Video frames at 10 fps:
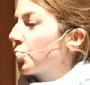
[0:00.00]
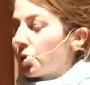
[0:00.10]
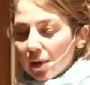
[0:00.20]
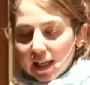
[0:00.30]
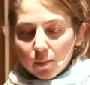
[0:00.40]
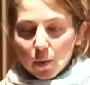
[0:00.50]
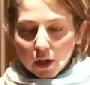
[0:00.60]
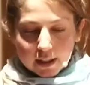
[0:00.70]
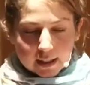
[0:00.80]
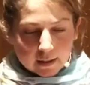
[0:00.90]
through reading
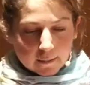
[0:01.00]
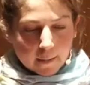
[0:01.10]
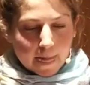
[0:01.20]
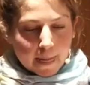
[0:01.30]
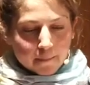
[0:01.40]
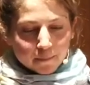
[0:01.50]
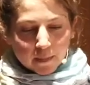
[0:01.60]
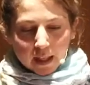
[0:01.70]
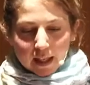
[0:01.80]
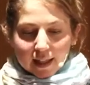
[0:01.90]
books.
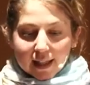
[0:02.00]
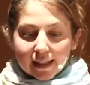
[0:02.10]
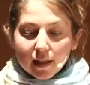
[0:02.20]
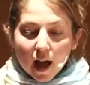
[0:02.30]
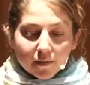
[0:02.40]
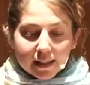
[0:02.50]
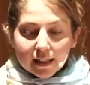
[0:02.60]
This love